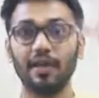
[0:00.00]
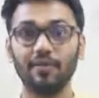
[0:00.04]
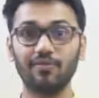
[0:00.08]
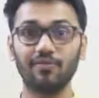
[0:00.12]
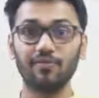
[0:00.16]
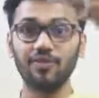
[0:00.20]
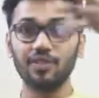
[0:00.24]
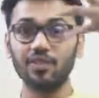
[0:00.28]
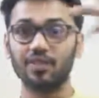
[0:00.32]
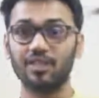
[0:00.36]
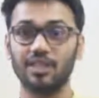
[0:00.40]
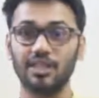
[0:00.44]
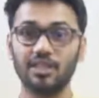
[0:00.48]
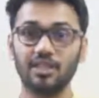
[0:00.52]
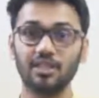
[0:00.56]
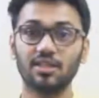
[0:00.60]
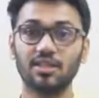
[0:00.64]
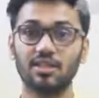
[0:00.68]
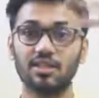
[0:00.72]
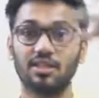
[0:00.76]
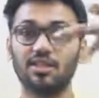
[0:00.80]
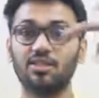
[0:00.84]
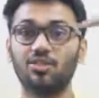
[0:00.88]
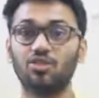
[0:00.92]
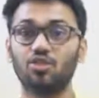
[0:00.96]

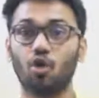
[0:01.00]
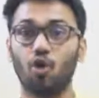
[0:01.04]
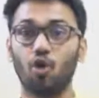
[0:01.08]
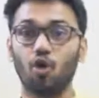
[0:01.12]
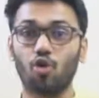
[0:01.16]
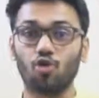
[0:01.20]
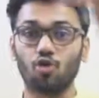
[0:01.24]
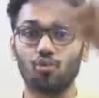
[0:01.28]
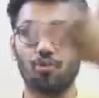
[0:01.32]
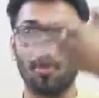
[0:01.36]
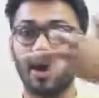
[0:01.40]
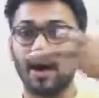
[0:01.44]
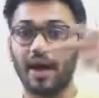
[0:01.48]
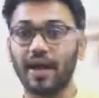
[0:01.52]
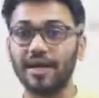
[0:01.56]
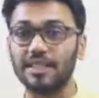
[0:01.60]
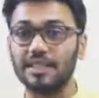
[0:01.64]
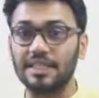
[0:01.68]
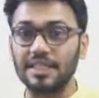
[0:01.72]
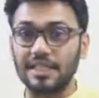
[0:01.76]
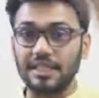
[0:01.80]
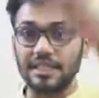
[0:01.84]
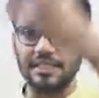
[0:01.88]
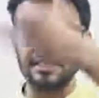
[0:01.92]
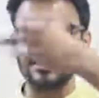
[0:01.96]
Everything is
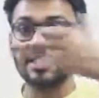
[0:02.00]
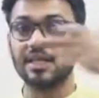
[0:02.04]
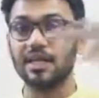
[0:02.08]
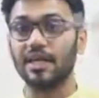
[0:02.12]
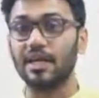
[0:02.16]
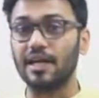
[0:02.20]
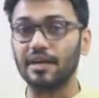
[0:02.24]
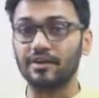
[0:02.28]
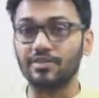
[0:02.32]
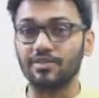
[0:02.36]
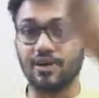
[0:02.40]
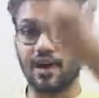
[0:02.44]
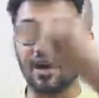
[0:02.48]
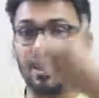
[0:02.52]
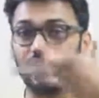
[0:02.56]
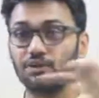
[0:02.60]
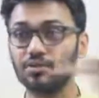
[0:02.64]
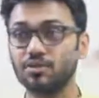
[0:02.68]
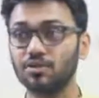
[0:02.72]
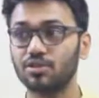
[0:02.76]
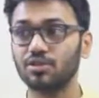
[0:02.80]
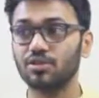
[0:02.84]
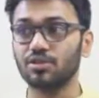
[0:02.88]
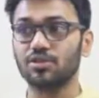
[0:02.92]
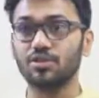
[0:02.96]
orbiting
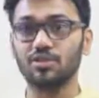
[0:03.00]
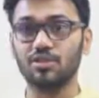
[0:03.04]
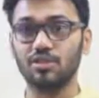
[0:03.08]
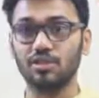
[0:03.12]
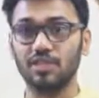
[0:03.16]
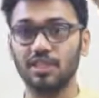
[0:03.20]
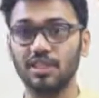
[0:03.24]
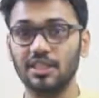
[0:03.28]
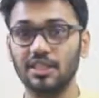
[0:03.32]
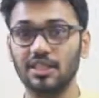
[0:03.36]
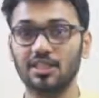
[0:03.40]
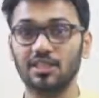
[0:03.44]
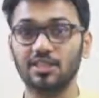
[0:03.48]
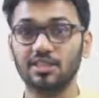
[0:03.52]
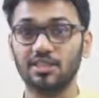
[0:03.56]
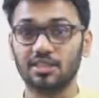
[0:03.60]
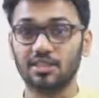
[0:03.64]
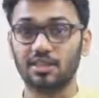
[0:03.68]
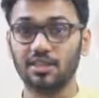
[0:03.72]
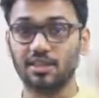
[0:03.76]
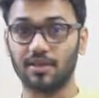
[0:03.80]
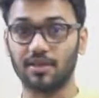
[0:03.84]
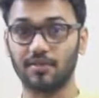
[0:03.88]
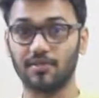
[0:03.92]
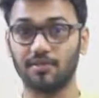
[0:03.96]
around the
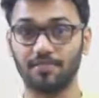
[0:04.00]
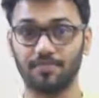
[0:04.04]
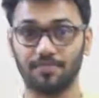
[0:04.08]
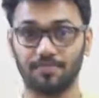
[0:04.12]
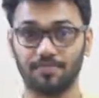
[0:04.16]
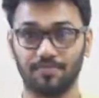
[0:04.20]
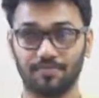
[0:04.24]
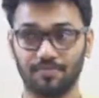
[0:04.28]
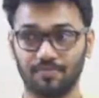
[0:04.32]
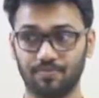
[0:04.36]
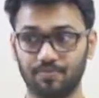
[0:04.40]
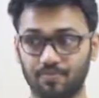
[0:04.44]
sun.